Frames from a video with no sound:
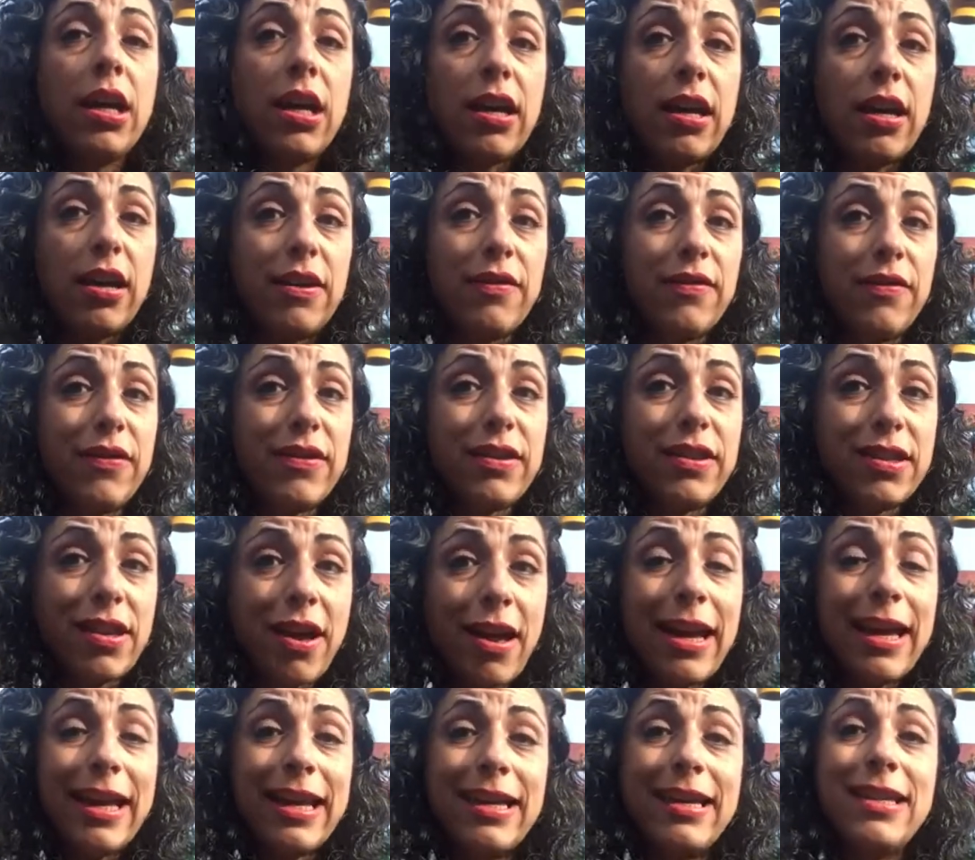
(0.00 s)
of
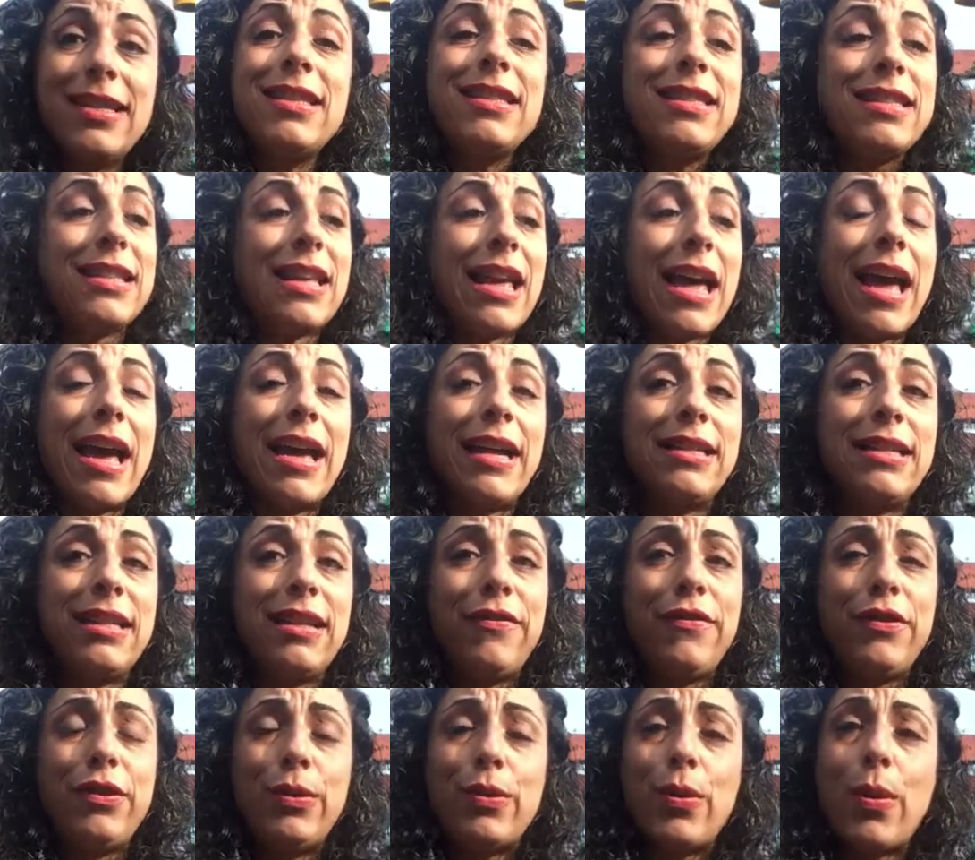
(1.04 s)
science, and
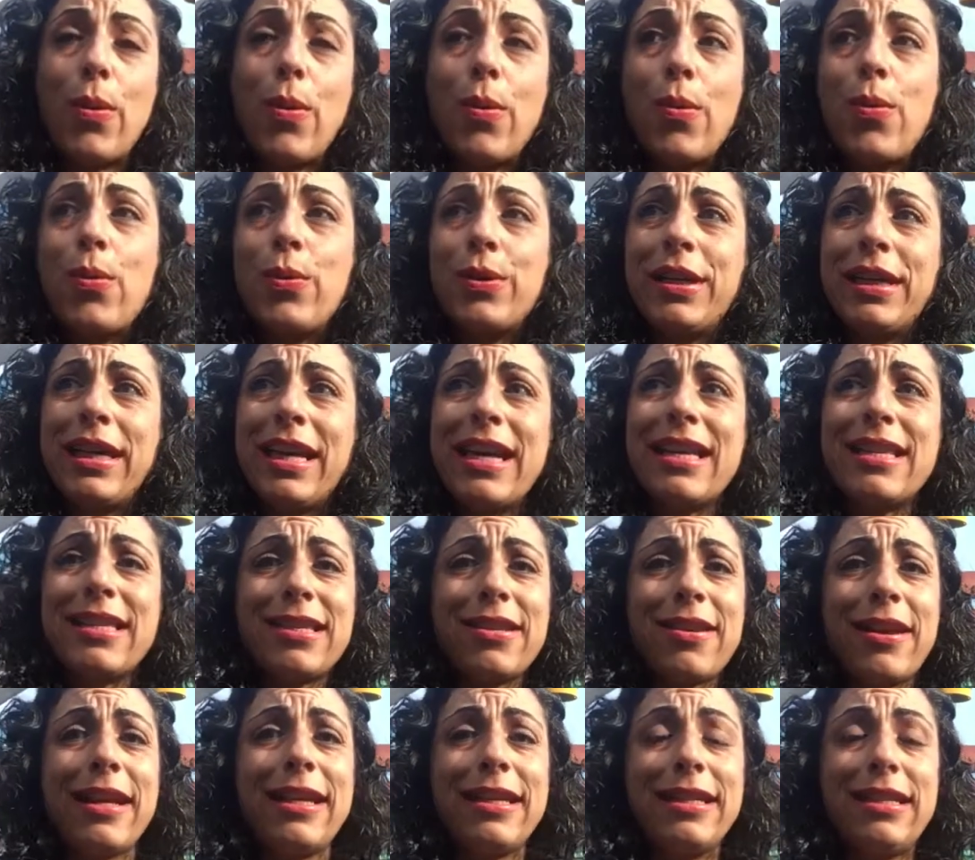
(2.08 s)
if you all want to get
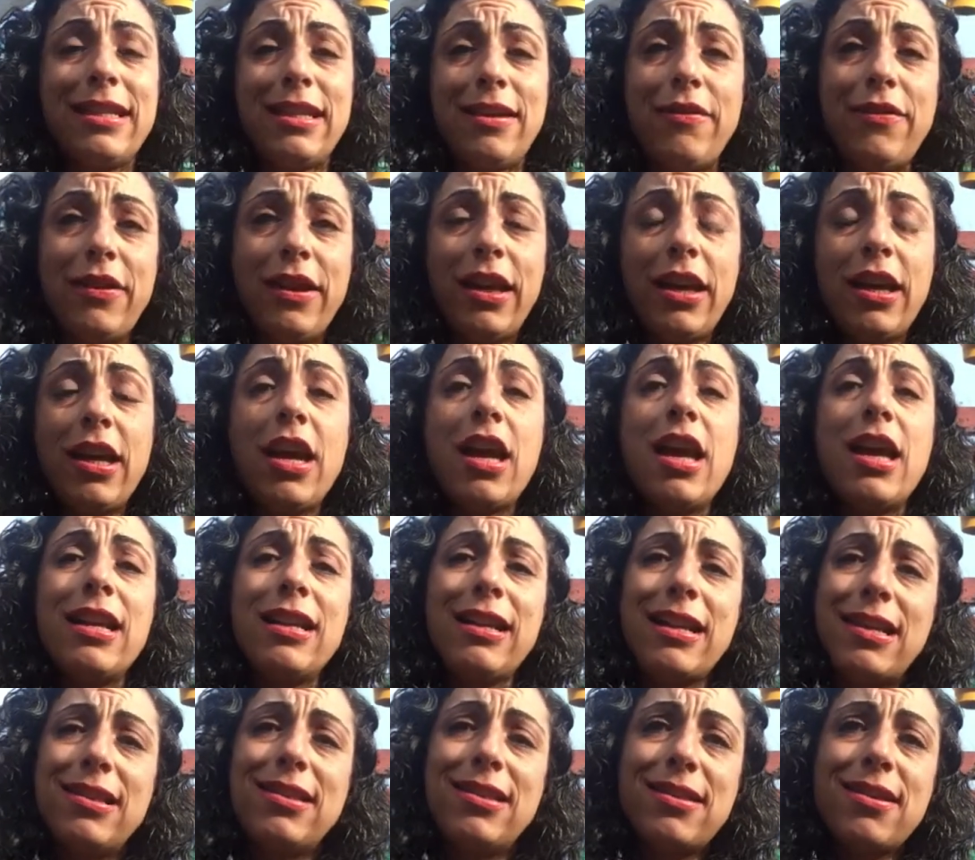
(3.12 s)
scientific,
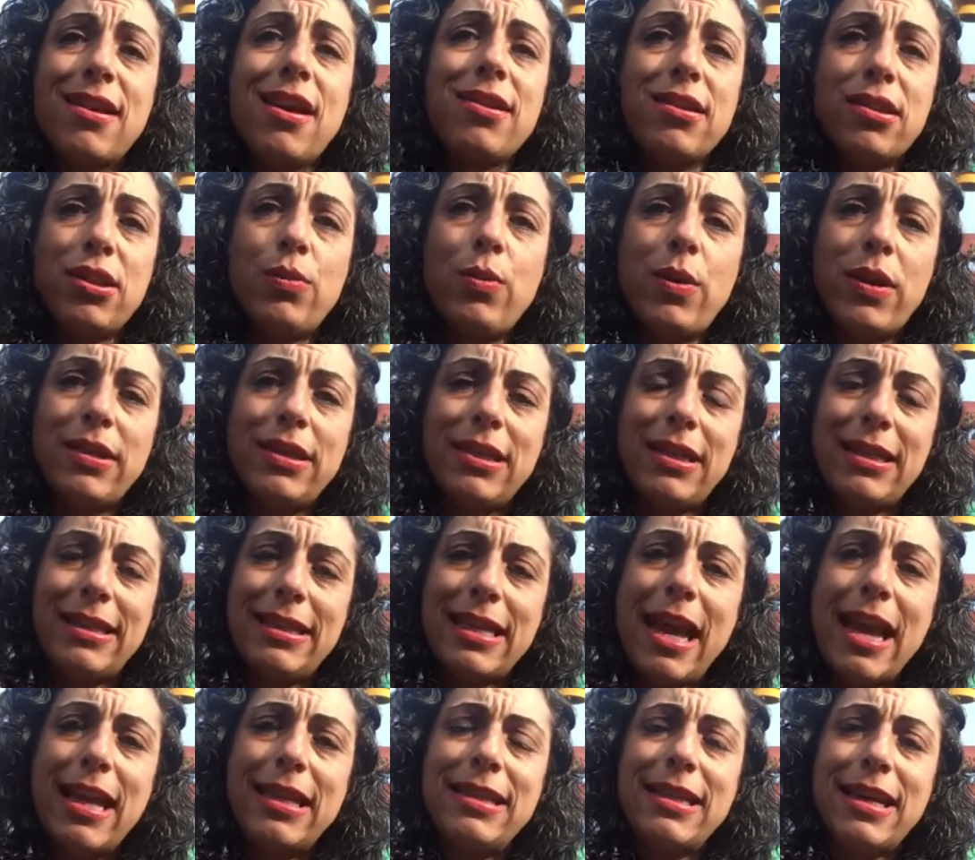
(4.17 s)
let's start to
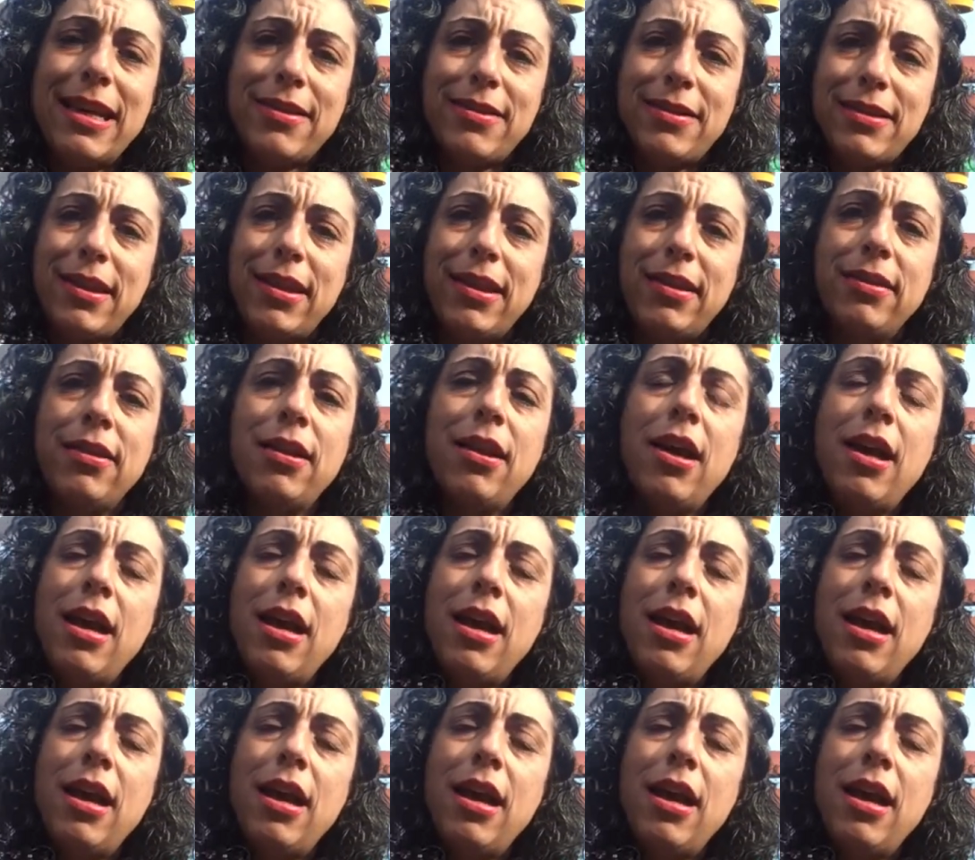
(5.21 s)
understand our skin.